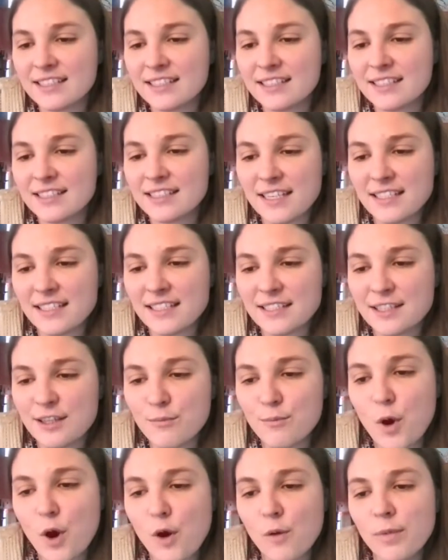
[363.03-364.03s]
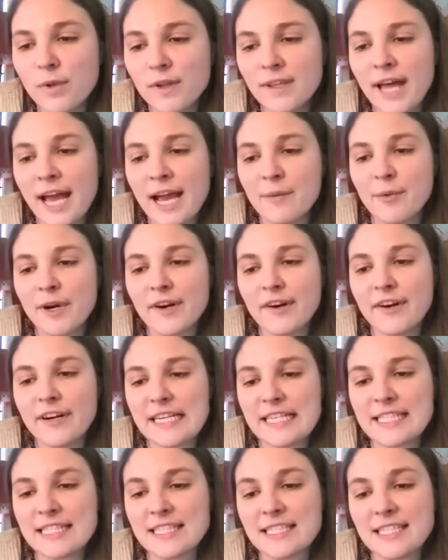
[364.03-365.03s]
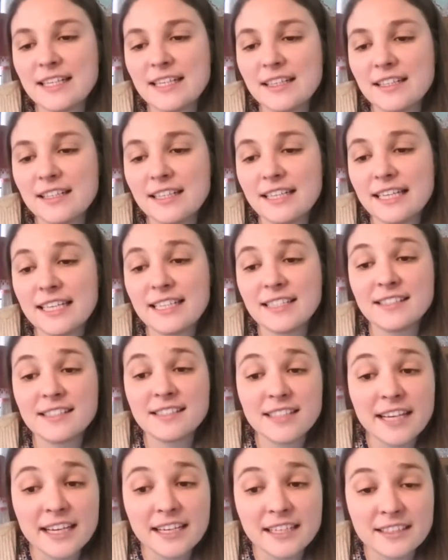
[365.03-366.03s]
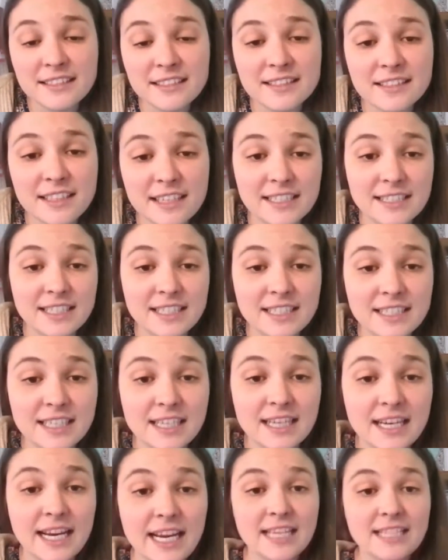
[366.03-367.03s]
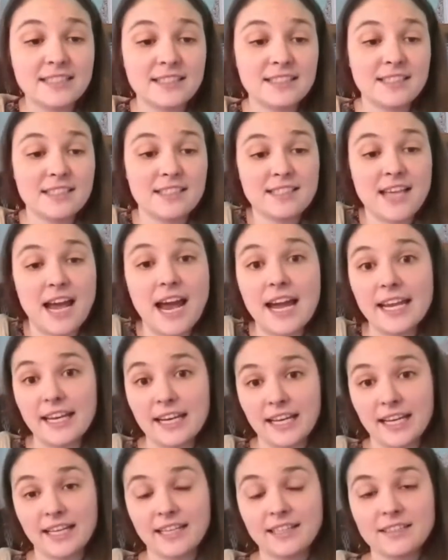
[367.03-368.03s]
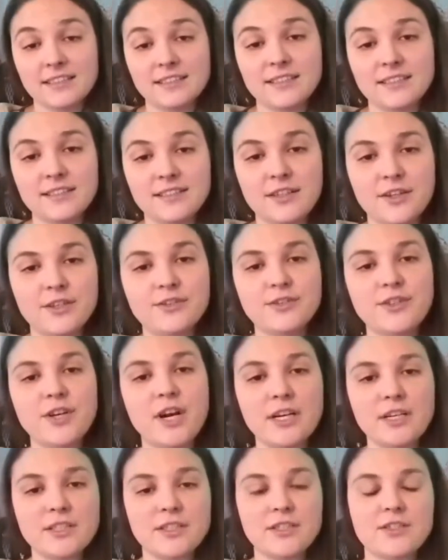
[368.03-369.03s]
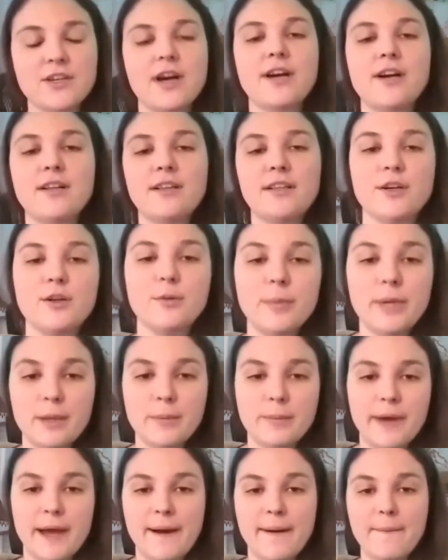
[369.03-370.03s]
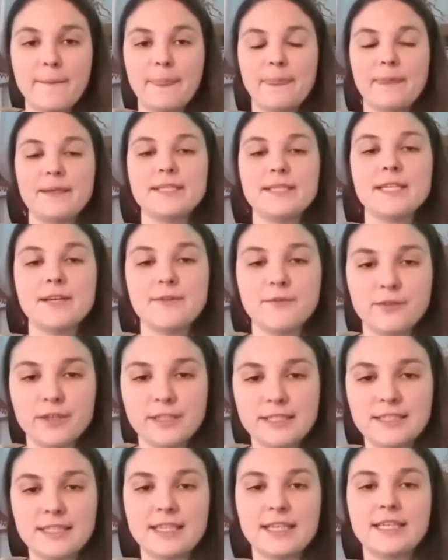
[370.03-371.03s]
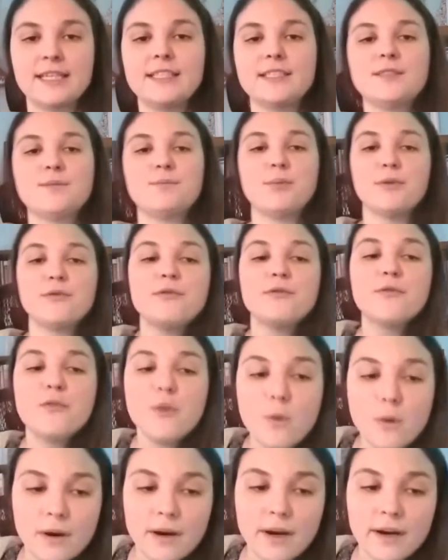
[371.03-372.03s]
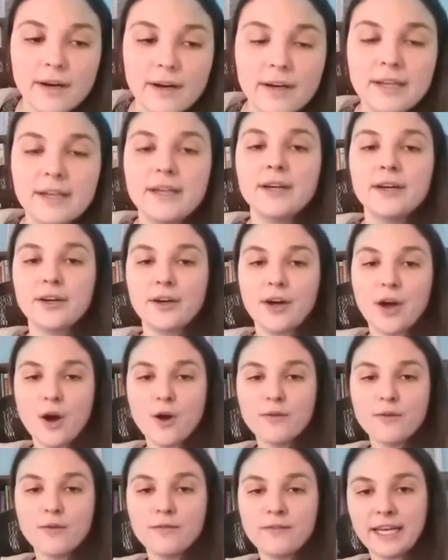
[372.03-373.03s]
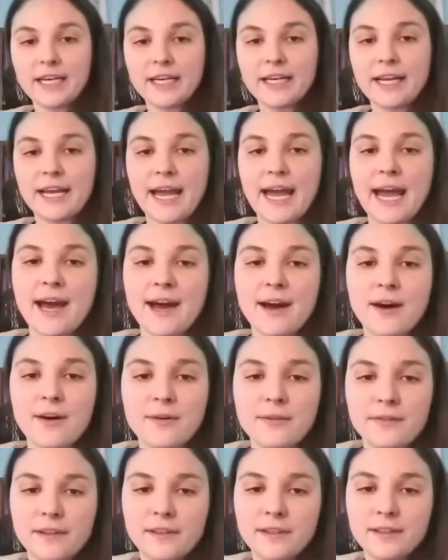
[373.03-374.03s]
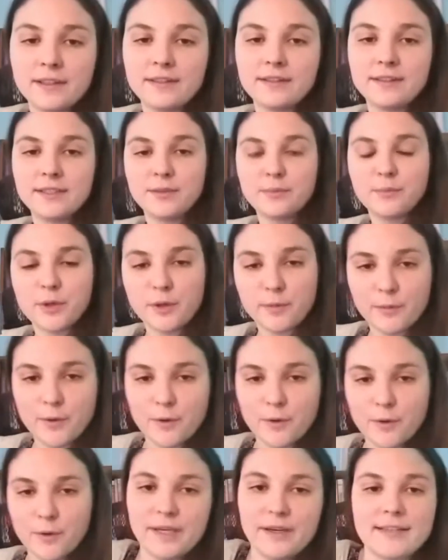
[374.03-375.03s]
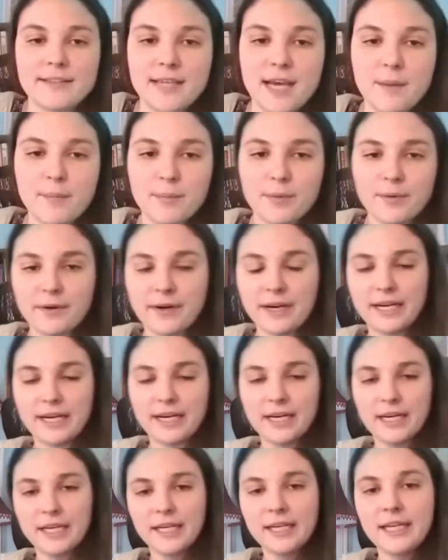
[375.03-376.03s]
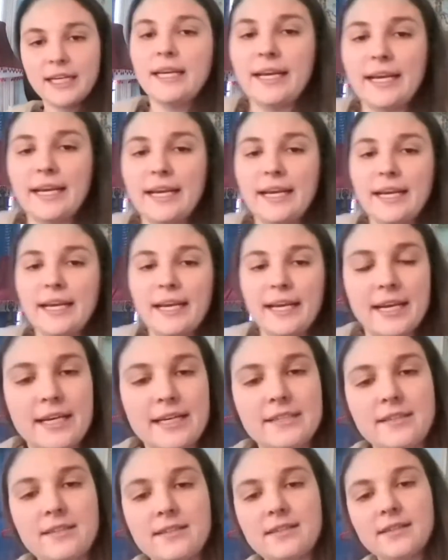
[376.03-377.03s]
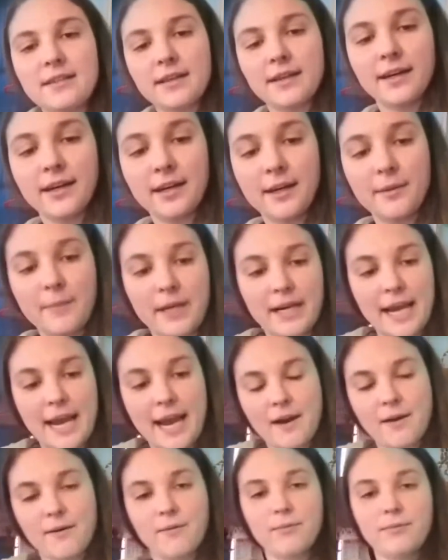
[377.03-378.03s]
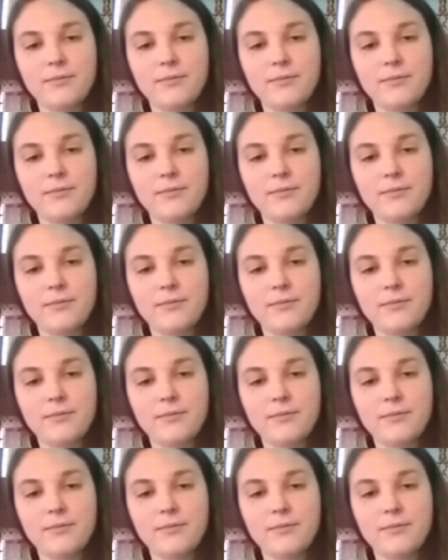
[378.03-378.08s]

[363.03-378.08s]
does the mobile library still exist in today's society? So you started to talk a little bit about the differences before COVID, how the bookmobile has operated, and how